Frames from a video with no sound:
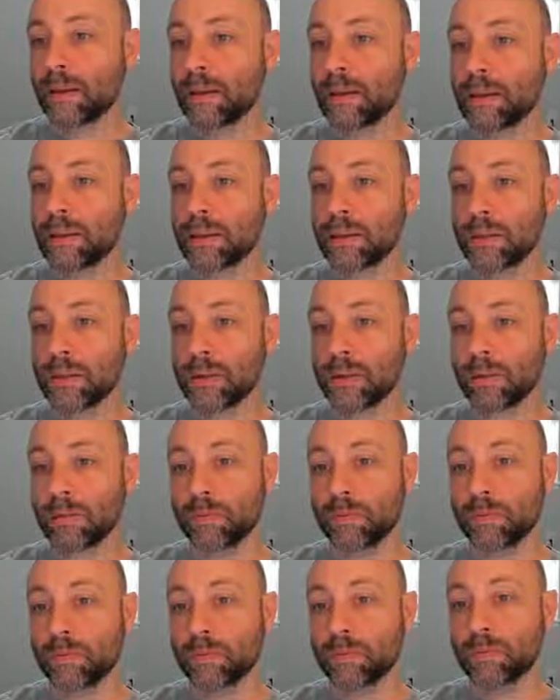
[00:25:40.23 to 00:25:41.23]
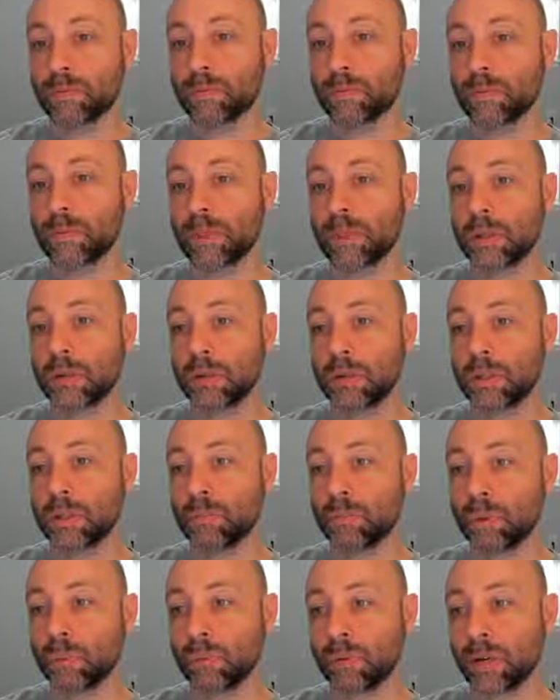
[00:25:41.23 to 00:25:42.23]
So if, you
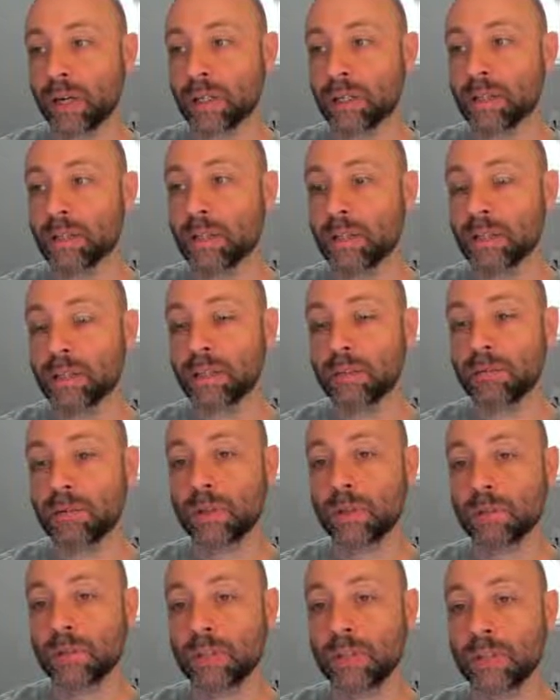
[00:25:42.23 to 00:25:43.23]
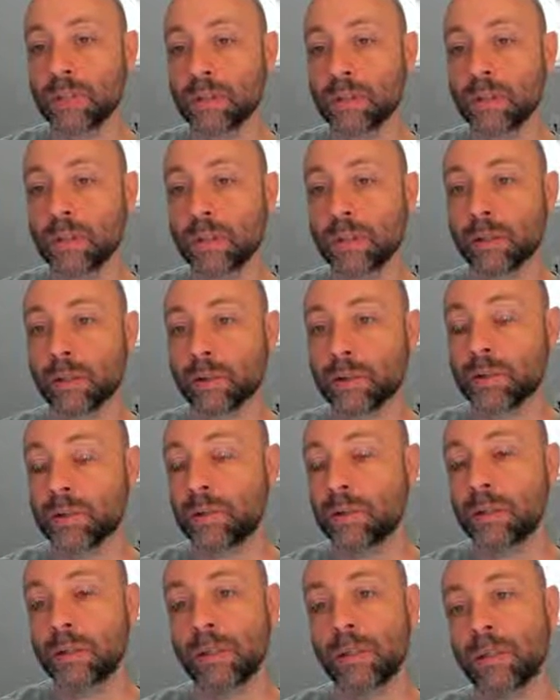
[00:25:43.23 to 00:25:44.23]
can memorize this. If you have
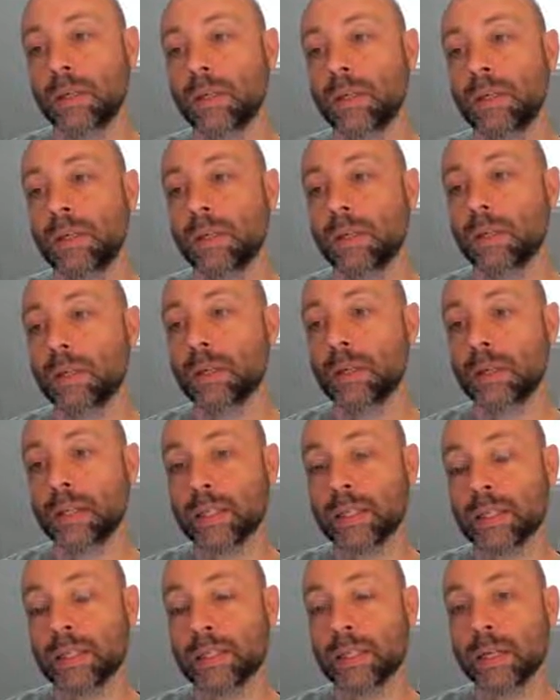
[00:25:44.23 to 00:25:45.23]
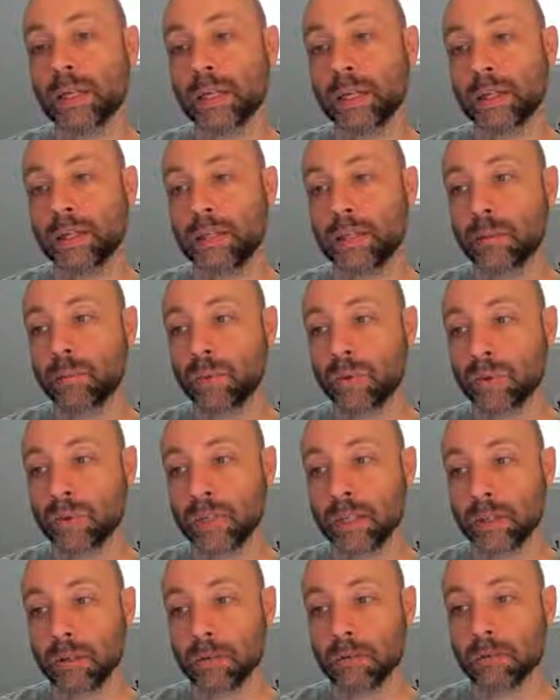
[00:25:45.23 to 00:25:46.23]
$10 and discount at
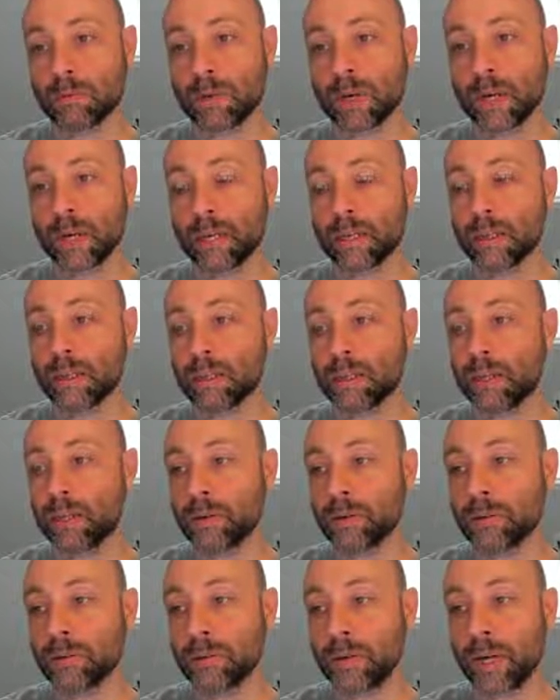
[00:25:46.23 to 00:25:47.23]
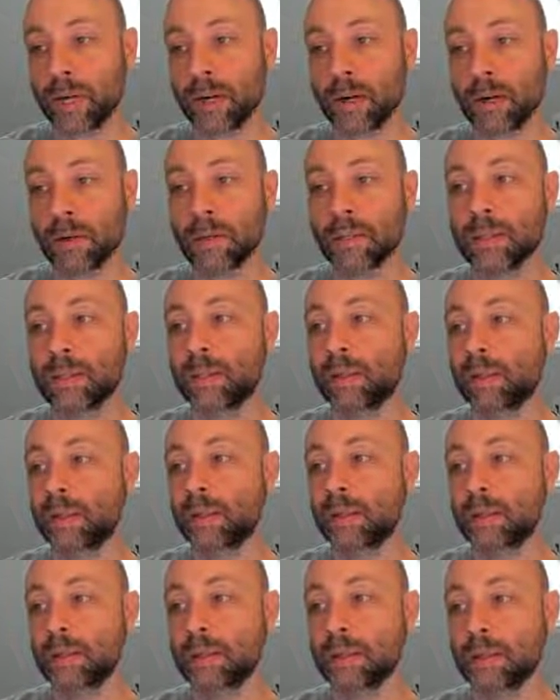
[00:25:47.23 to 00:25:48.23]
10% rate a year from now,
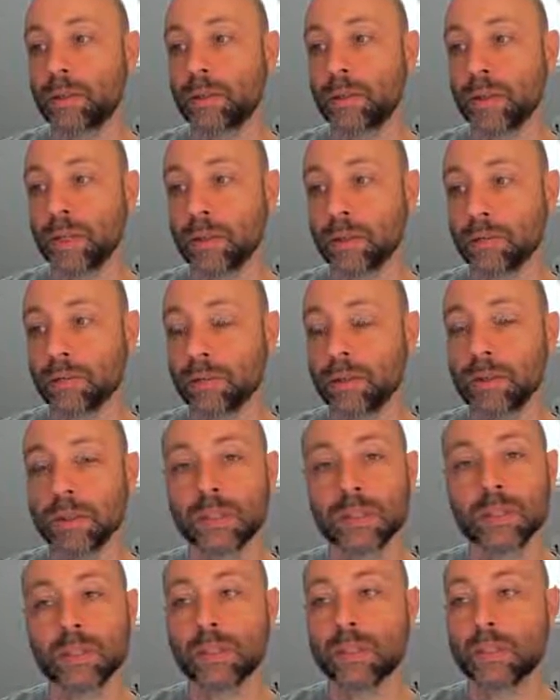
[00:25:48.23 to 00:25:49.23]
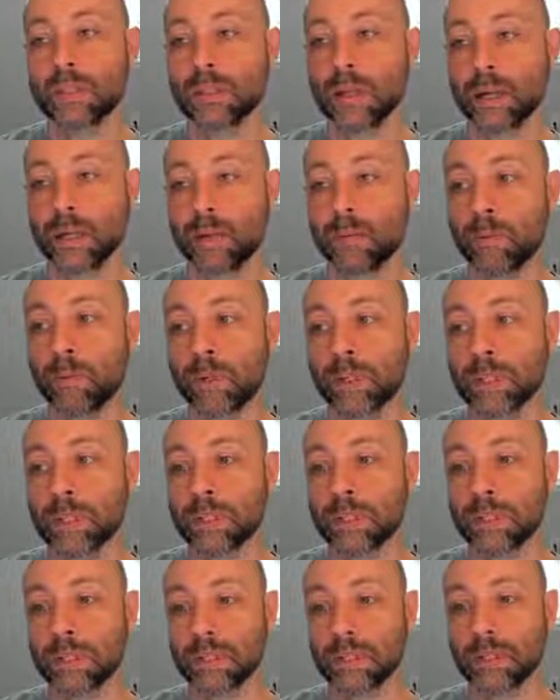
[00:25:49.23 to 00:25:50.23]
you have 91
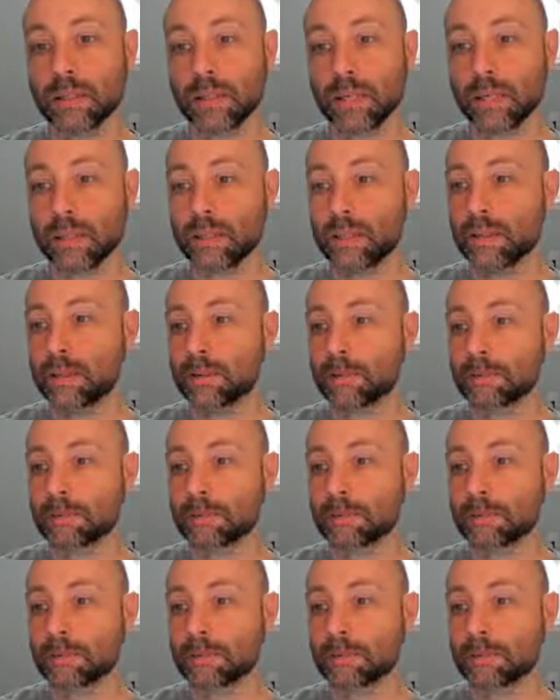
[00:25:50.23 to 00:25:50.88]
cents less.